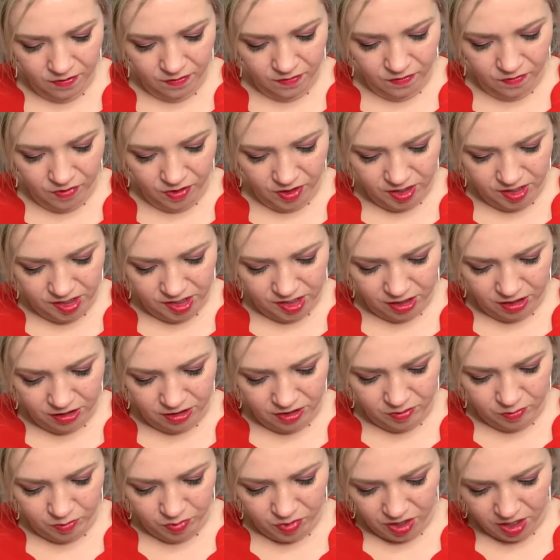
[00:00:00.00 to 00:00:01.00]
fixing
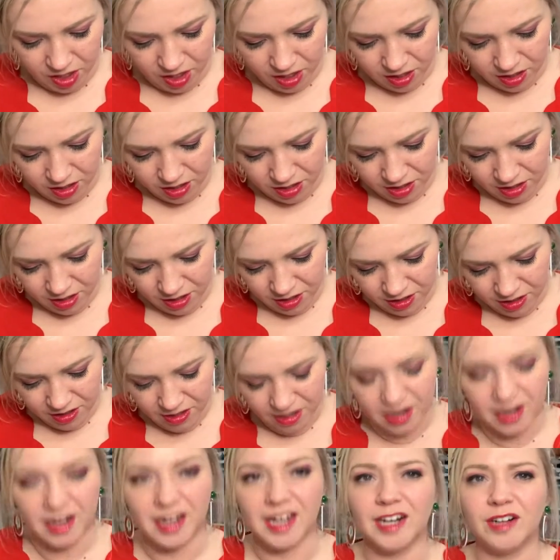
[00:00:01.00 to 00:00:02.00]
spray.
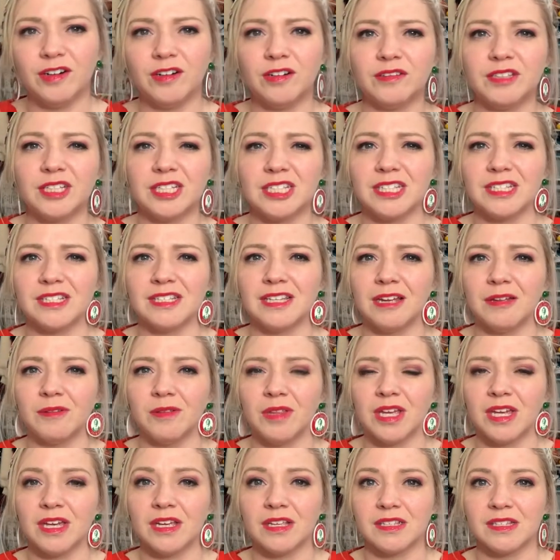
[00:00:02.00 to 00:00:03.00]
I don't know if that's the same
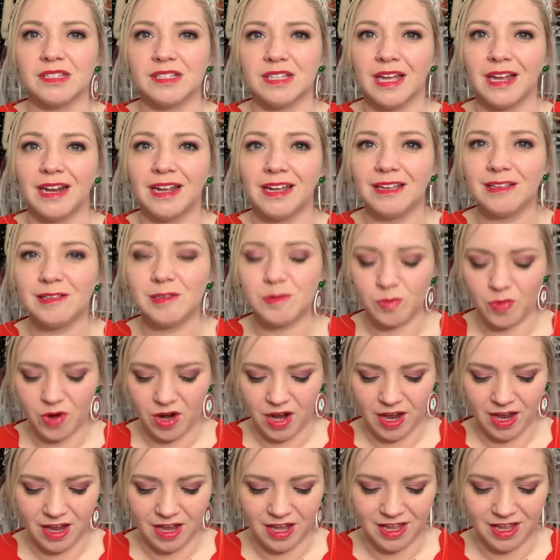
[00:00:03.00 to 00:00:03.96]
thing as setting spray.